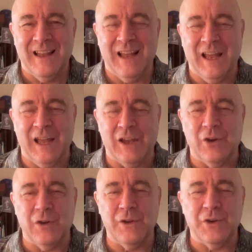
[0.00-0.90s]
Hey,
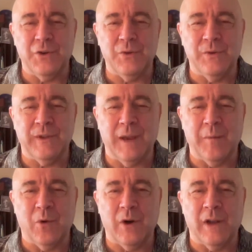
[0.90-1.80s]
good Tuesday
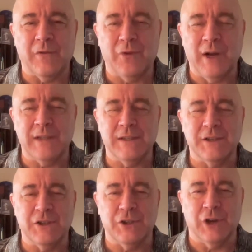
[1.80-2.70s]
morning, friends.
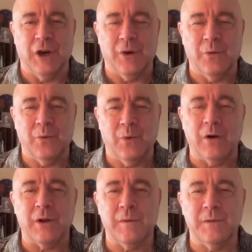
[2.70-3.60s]
It's Joe.
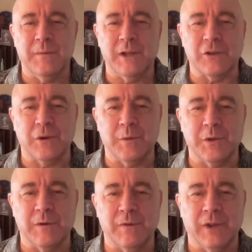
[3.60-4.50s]
Welcome to my
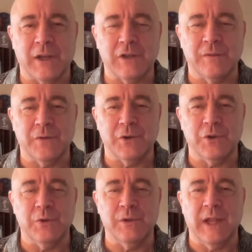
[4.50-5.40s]
scripture reflection for
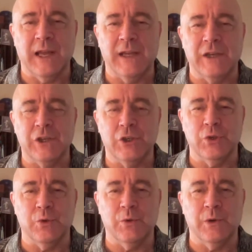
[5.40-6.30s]
Tuesday,
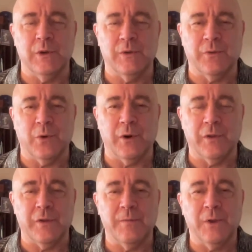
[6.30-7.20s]
June the
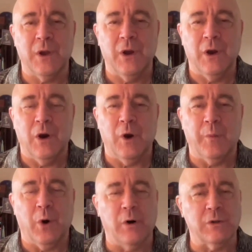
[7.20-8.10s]
4th.
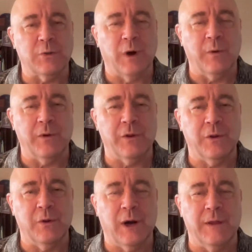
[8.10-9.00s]
Hope all is well with
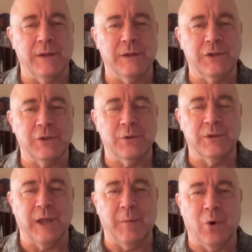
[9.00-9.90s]
you on this
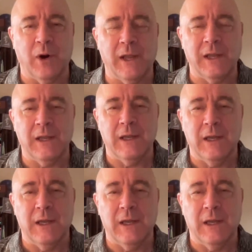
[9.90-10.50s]
Tuesday morning.